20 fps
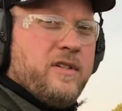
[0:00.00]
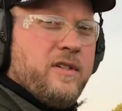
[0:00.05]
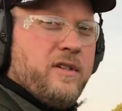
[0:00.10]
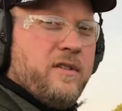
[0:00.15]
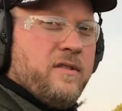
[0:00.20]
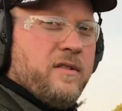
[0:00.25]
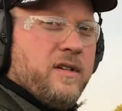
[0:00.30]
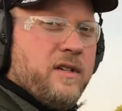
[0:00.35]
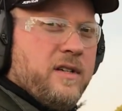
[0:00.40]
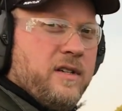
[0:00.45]

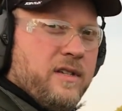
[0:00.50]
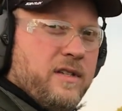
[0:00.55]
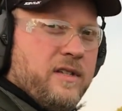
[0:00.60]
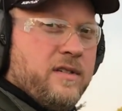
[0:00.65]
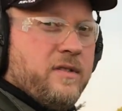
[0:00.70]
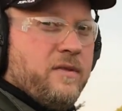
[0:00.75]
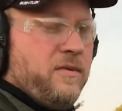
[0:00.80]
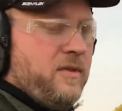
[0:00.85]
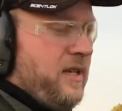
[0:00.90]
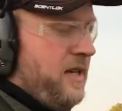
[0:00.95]
do.
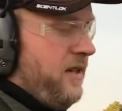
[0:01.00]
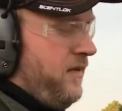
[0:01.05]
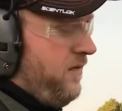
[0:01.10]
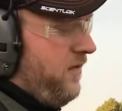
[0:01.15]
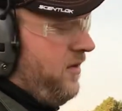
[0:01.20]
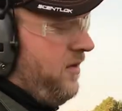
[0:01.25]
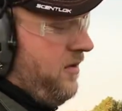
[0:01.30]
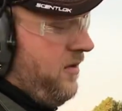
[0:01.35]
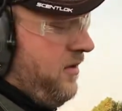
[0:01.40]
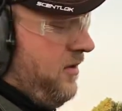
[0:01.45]
So without
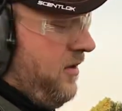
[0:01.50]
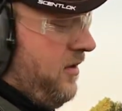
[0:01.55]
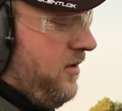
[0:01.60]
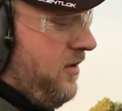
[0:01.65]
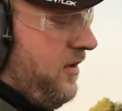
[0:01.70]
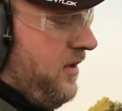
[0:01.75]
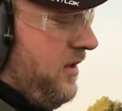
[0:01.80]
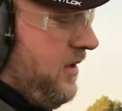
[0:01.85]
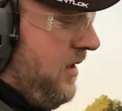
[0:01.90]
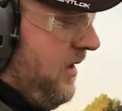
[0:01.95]
further ado,
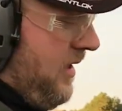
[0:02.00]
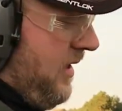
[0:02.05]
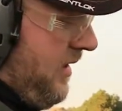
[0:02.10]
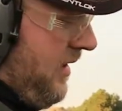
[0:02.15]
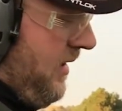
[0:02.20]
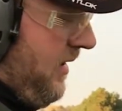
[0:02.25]
let's